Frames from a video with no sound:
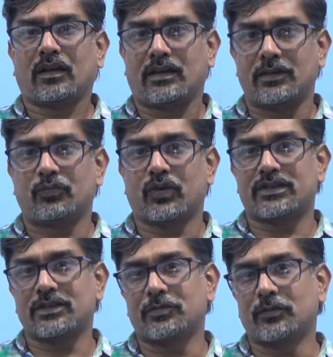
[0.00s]
Keep
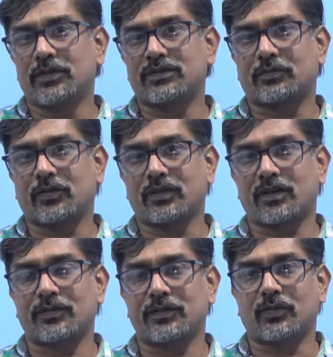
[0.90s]
watching Bhubaneswar
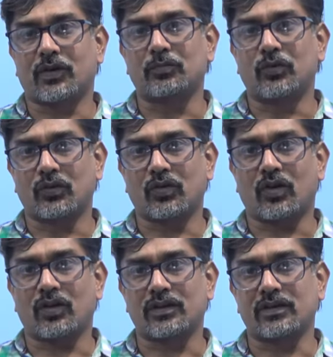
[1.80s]
Photography for more
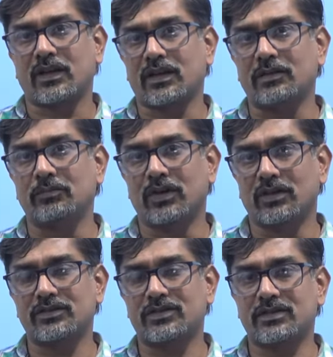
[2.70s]
on
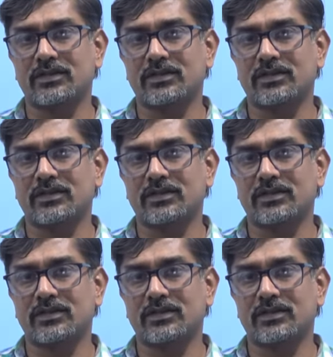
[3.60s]
gimbals